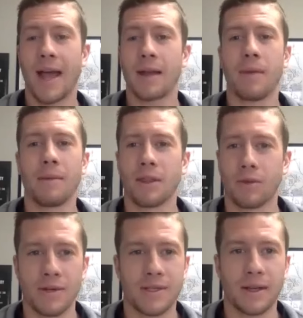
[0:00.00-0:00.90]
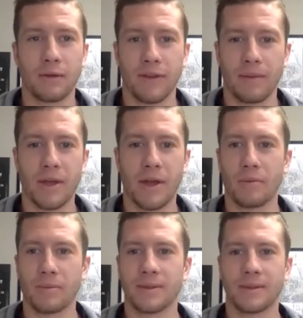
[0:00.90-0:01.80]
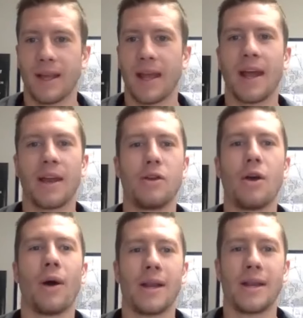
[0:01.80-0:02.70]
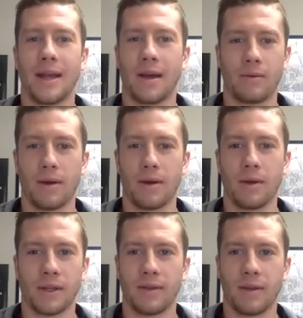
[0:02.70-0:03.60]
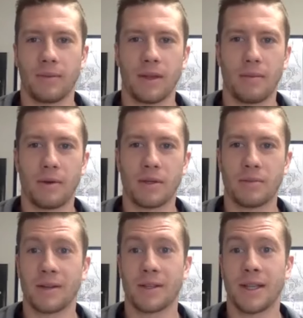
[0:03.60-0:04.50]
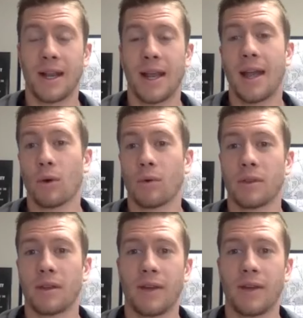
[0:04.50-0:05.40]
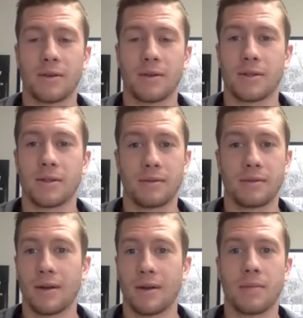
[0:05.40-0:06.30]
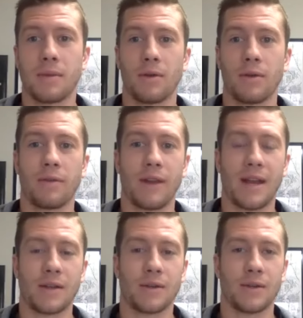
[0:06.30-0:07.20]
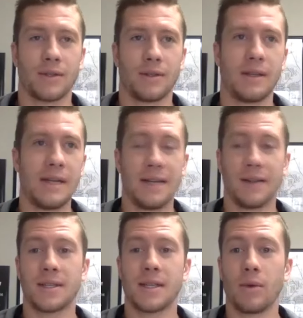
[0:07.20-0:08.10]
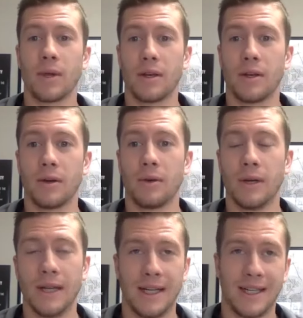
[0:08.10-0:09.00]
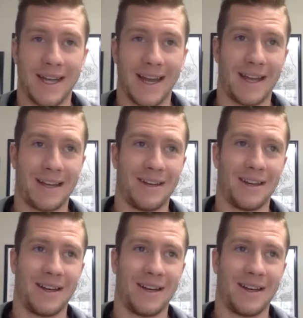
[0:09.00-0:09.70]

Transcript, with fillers: had maybe 3 single family homes and had no idea how to run multifamily numbers, but I just said, hey, I work with investors, you know, send me over the financials and let's see what we can do. And,